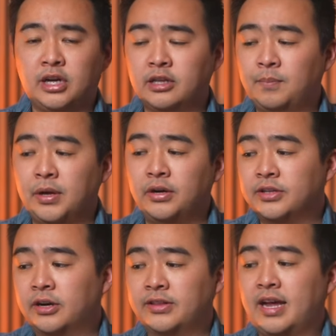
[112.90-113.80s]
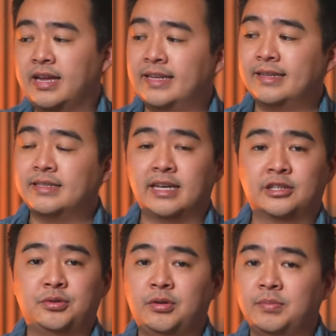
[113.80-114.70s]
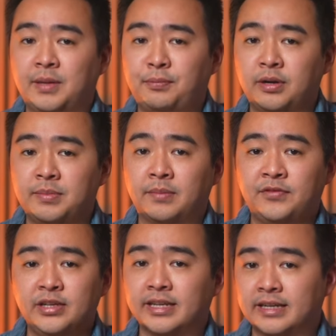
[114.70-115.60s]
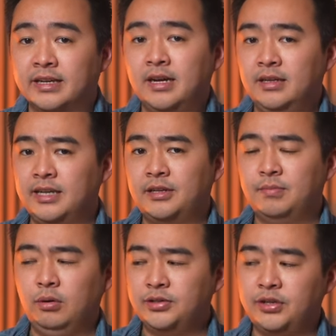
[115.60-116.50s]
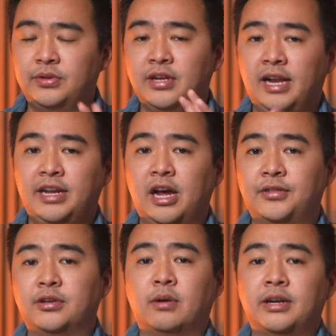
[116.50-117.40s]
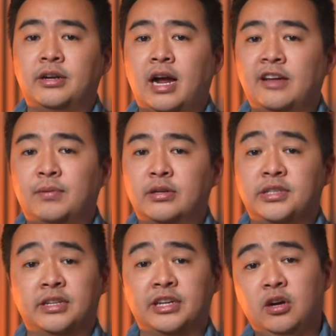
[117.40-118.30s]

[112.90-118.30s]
on the build are that it is extremely premium feeling, like more so than any other grinder I've personally